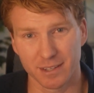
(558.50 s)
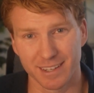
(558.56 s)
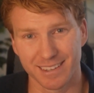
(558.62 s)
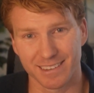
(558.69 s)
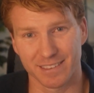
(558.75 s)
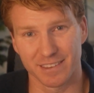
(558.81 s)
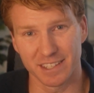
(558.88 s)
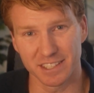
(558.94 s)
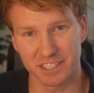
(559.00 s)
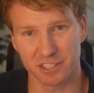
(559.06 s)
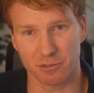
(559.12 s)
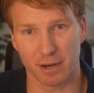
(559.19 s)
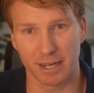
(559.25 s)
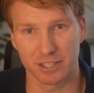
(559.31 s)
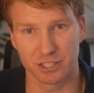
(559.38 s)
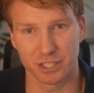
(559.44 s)
this
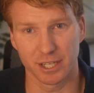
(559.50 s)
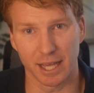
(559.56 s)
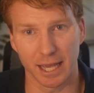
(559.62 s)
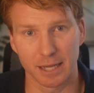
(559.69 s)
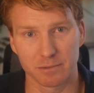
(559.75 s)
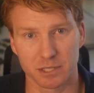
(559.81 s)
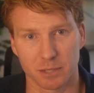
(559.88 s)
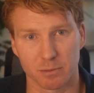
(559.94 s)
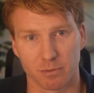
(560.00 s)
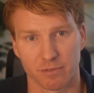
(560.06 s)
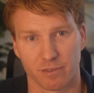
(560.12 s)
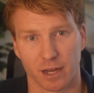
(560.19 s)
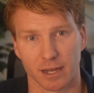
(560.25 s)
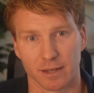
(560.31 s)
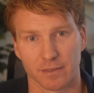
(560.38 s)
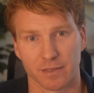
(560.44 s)
strategy aims to
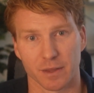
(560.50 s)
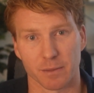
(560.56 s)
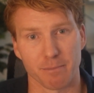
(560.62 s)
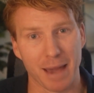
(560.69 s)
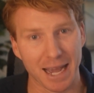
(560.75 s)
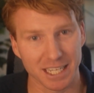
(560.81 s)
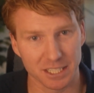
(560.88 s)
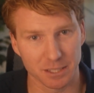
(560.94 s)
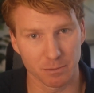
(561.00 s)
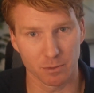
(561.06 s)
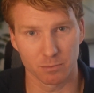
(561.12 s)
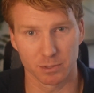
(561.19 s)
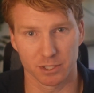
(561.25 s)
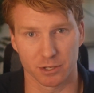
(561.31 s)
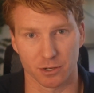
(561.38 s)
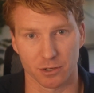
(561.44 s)
provide the maximum
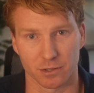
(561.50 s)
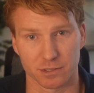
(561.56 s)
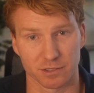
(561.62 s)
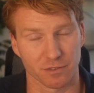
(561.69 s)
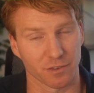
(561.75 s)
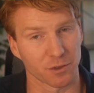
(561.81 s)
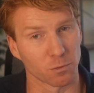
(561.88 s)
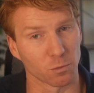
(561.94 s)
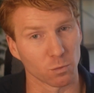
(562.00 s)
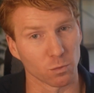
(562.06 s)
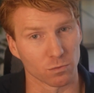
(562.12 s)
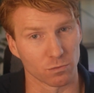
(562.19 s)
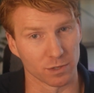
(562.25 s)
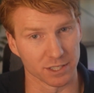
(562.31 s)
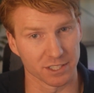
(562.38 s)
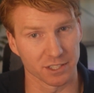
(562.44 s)
returns for the
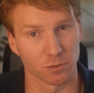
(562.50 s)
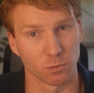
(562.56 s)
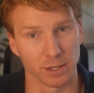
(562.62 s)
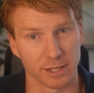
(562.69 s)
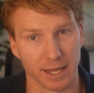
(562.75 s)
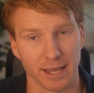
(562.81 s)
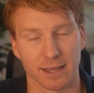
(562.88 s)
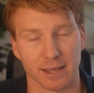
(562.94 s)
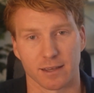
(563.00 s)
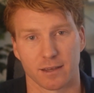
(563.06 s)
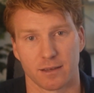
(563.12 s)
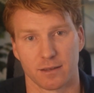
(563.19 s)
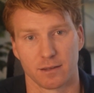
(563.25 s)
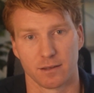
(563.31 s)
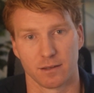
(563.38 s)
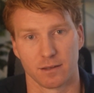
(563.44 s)
risk we take.
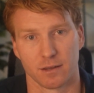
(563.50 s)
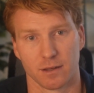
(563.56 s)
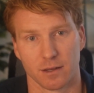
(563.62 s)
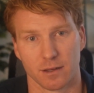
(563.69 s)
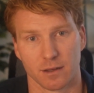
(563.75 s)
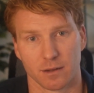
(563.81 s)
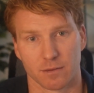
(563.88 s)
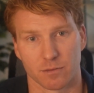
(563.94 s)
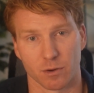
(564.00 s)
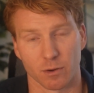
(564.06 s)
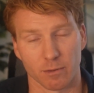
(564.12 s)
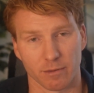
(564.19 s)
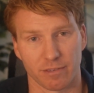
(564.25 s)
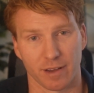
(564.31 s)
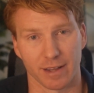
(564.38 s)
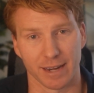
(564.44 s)
From a
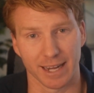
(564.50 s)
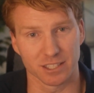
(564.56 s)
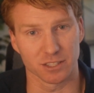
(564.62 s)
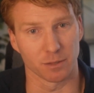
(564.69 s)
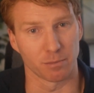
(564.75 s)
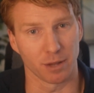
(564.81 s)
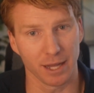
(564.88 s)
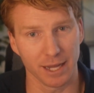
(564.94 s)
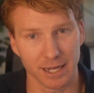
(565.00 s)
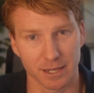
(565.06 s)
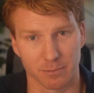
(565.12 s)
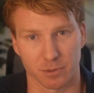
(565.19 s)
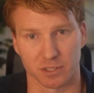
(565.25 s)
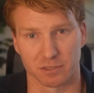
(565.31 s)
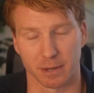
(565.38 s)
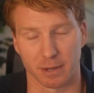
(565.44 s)
financial planning
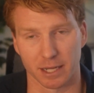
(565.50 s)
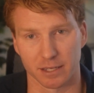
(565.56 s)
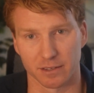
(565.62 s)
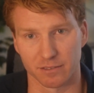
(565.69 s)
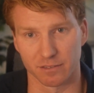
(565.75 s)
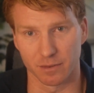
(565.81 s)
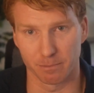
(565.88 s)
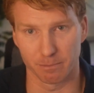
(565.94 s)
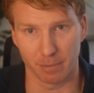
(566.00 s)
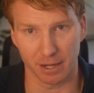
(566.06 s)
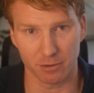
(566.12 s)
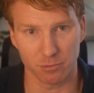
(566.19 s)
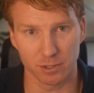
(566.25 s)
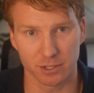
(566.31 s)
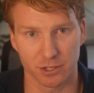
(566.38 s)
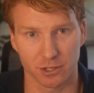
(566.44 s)
perspective, better
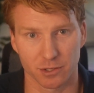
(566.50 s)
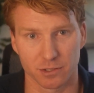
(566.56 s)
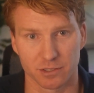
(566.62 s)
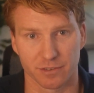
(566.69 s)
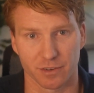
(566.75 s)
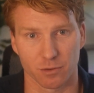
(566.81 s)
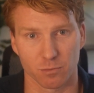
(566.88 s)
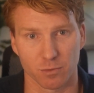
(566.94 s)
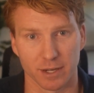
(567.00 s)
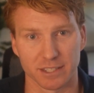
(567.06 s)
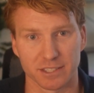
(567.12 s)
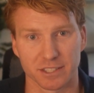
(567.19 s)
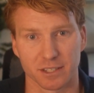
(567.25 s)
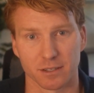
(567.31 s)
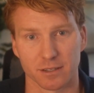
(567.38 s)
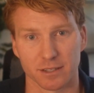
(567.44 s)
returns for
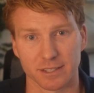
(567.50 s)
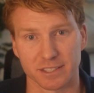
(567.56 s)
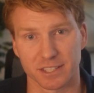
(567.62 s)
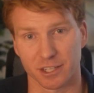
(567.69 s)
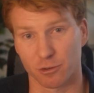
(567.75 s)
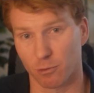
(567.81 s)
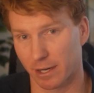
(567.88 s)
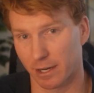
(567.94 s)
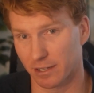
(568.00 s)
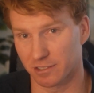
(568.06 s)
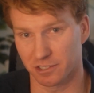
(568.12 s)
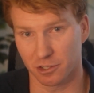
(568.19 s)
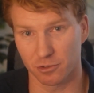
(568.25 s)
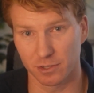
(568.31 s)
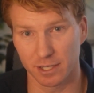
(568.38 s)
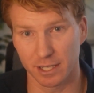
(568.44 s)
risk leads to greater
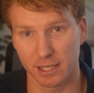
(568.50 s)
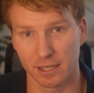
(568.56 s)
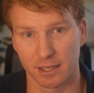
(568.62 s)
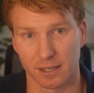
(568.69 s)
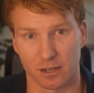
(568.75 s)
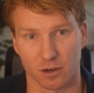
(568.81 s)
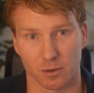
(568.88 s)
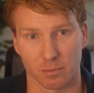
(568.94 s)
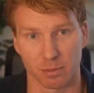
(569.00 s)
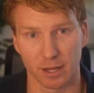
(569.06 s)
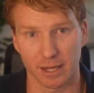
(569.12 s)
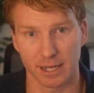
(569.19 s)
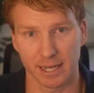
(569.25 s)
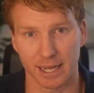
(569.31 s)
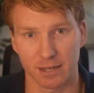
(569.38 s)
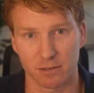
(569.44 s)
certainty in our
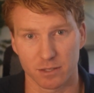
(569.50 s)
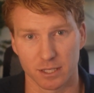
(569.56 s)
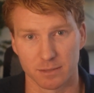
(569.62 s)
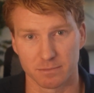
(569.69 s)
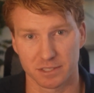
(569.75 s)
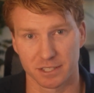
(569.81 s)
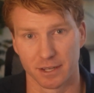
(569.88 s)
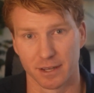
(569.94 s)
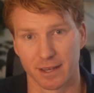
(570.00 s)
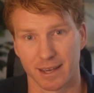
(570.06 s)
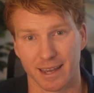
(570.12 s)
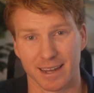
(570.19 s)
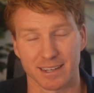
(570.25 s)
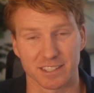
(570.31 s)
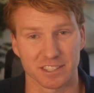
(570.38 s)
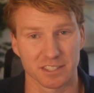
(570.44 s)
planning outcomes
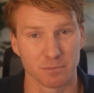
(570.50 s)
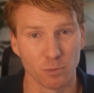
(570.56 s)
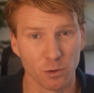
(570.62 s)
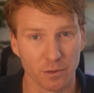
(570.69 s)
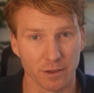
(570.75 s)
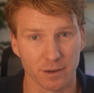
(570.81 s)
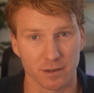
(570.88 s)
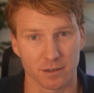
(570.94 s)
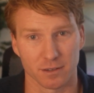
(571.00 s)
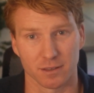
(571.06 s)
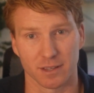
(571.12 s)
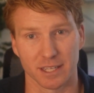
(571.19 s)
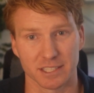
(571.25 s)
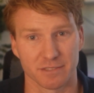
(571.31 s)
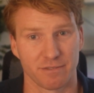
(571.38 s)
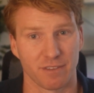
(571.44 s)
and a smoother,
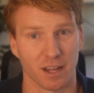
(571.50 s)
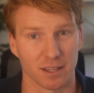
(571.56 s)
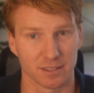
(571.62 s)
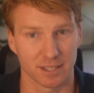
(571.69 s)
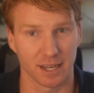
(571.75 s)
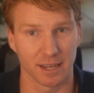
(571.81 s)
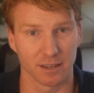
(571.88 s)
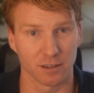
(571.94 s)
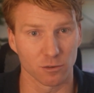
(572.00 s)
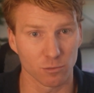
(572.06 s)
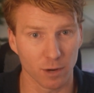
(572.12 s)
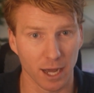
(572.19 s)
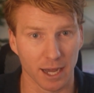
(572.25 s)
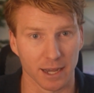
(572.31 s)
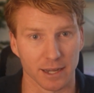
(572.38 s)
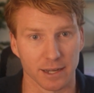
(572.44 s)
less volatile
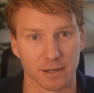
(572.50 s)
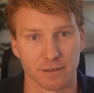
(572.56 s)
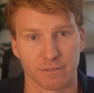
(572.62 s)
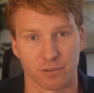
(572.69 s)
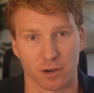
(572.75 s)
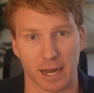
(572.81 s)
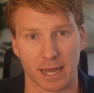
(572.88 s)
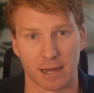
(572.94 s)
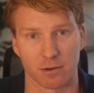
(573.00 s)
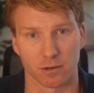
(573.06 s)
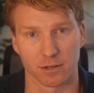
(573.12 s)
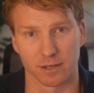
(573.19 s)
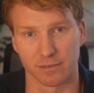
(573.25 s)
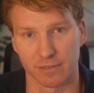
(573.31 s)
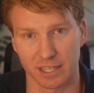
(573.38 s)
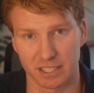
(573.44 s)
ride for our
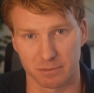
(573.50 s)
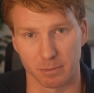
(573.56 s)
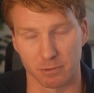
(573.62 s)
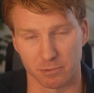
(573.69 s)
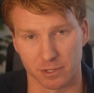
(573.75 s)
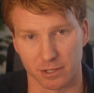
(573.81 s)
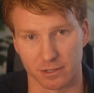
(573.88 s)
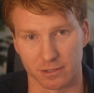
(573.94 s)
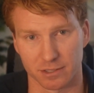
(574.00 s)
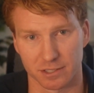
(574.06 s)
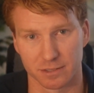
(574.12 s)
investment returns.